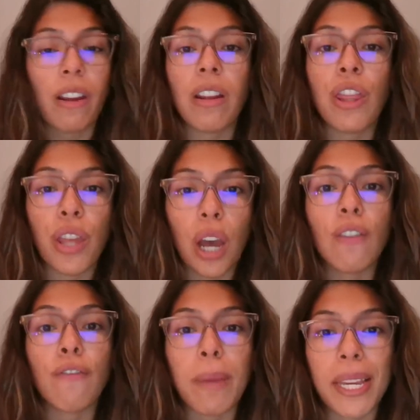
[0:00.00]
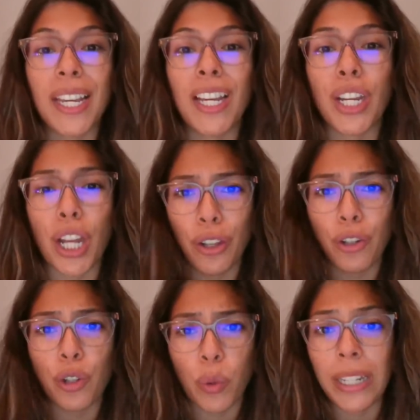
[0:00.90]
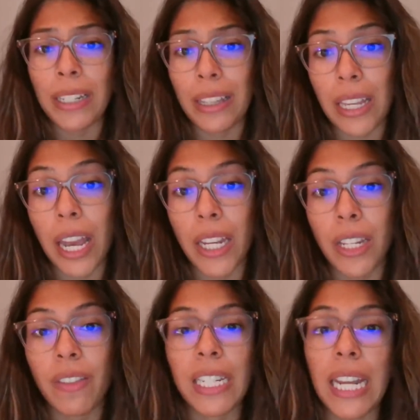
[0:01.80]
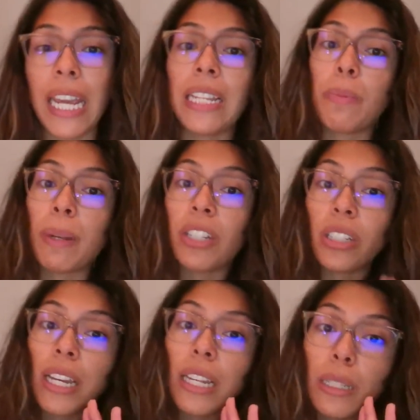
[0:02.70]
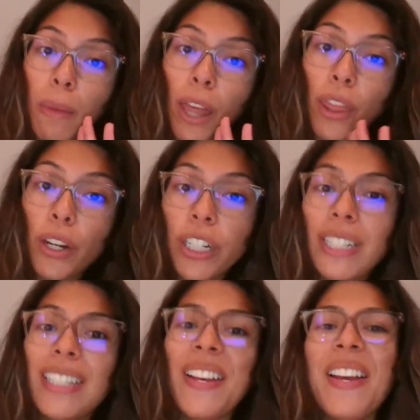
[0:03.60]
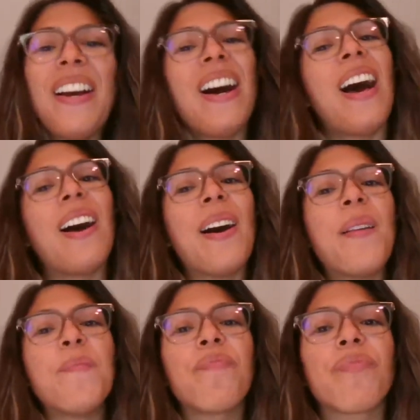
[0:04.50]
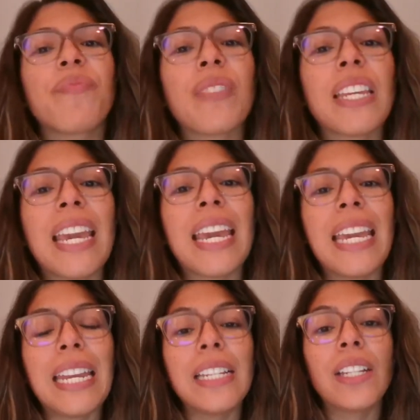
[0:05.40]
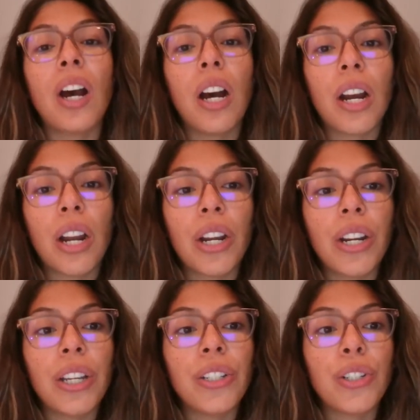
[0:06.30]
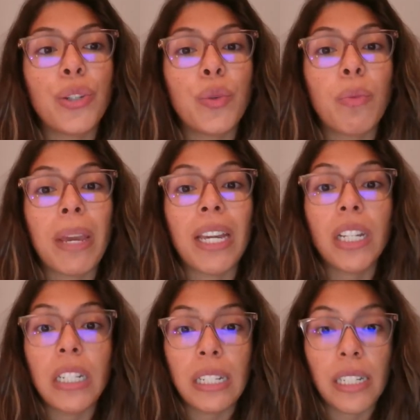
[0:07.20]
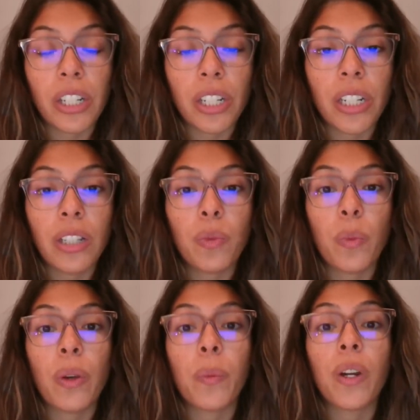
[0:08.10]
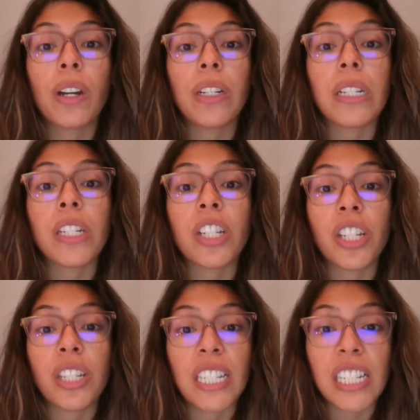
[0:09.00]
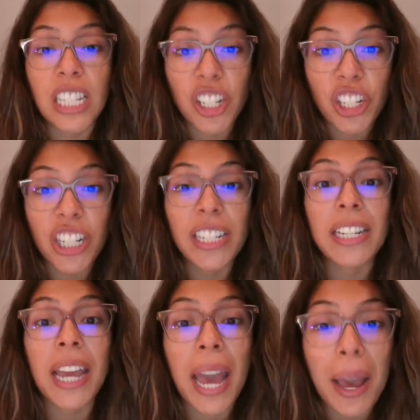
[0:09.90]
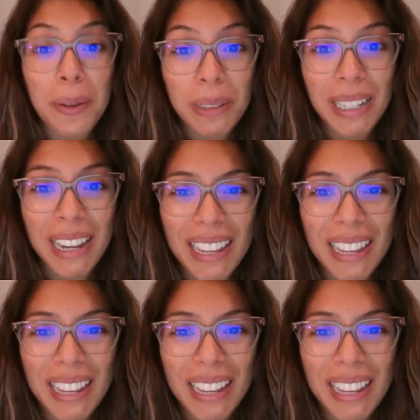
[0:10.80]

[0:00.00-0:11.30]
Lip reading: very thought of making another choice at the end of the day, especially as mothers, um, it is hard to make good decisions when we're decisioned out.